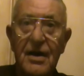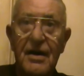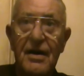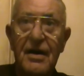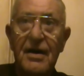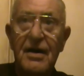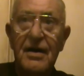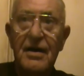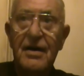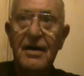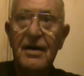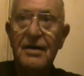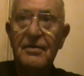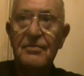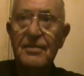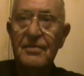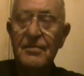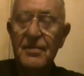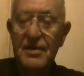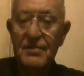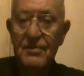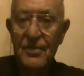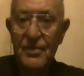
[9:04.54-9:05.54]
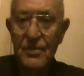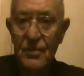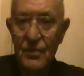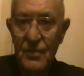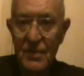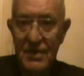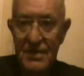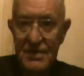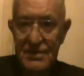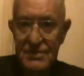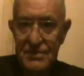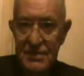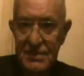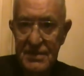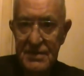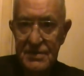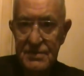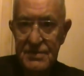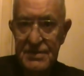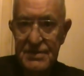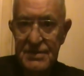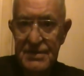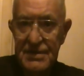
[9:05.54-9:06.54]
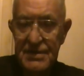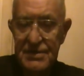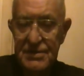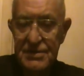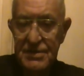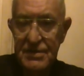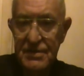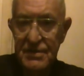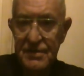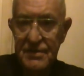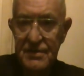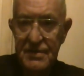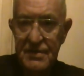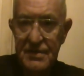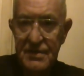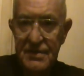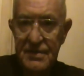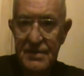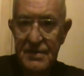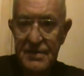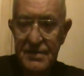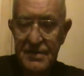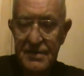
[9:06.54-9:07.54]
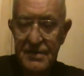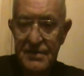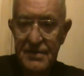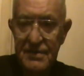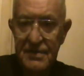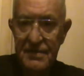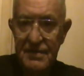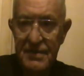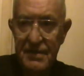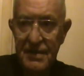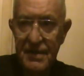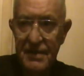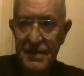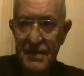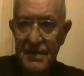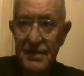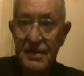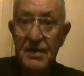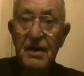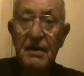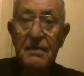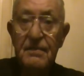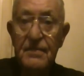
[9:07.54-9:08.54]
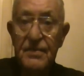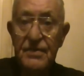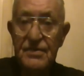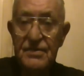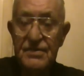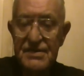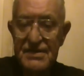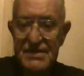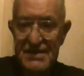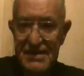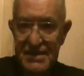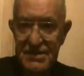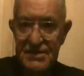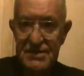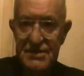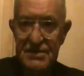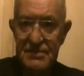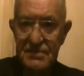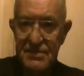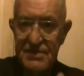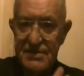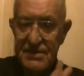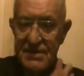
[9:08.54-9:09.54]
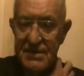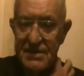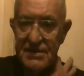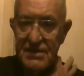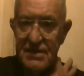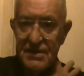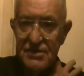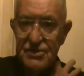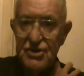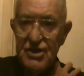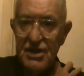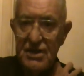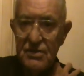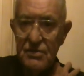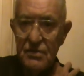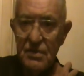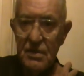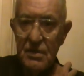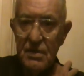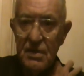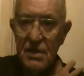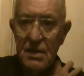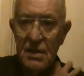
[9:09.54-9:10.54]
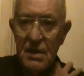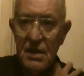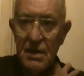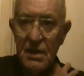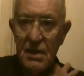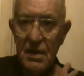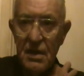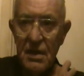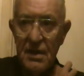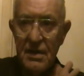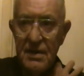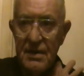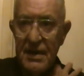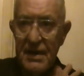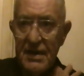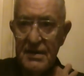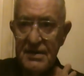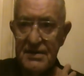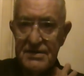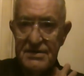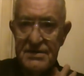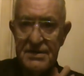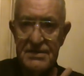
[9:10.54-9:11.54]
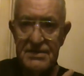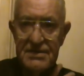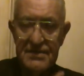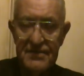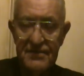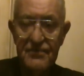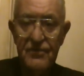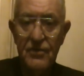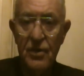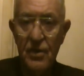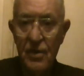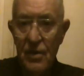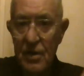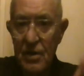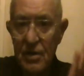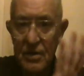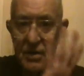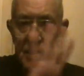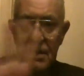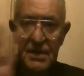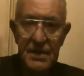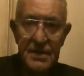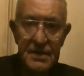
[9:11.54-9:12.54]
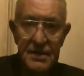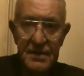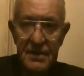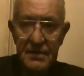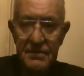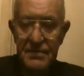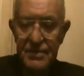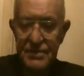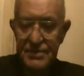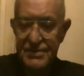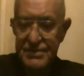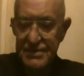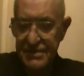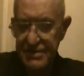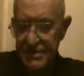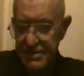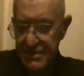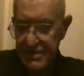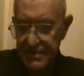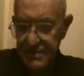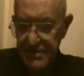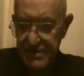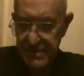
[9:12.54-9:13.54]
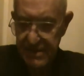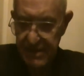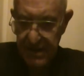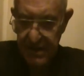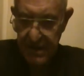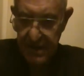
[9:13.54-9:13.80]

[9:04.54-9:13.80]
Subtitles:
I remember once when I was teaching the number systems, it's a general analysis of all number systems.